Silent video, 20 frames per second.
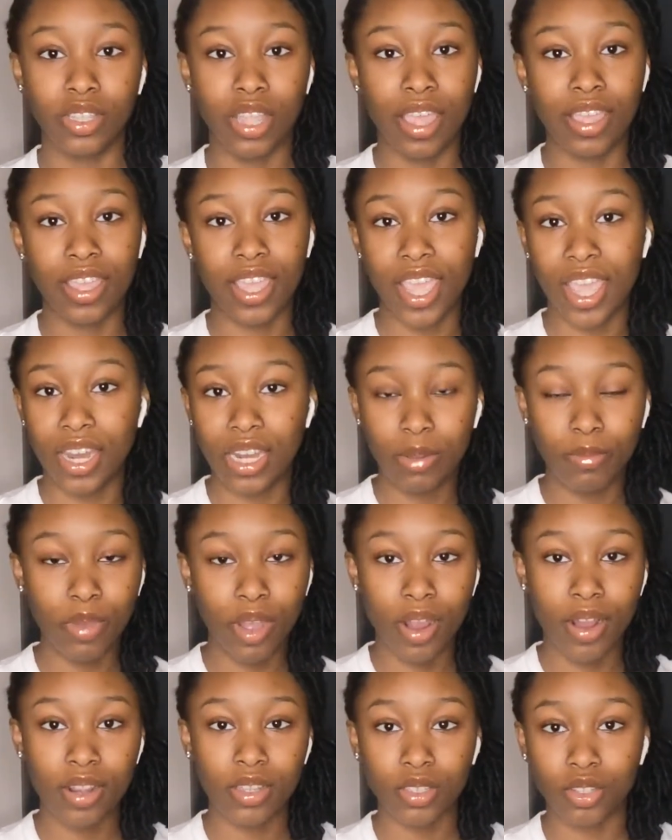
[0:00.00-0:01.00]
like, candy
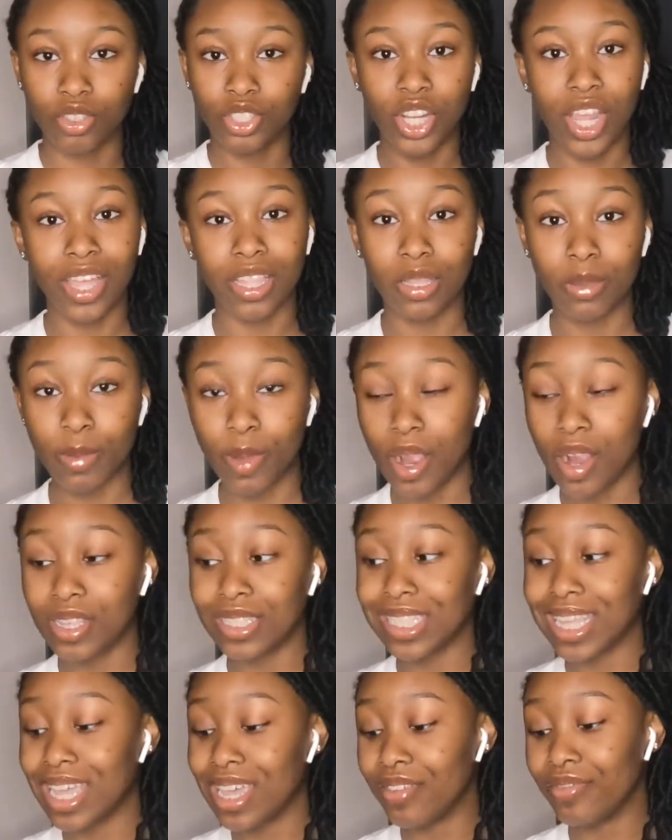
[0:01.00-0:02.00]
bars or chocolate bars
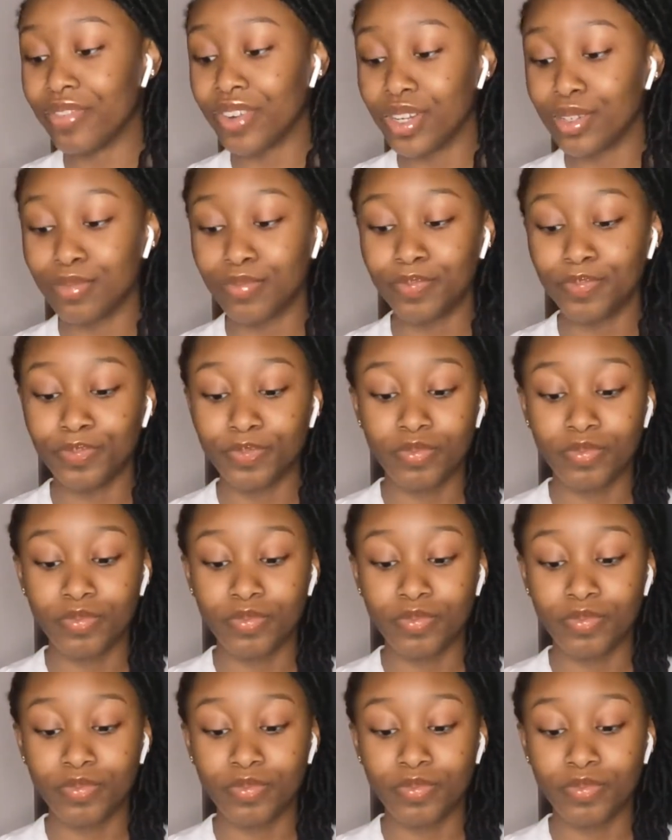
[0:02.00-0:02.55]
ever.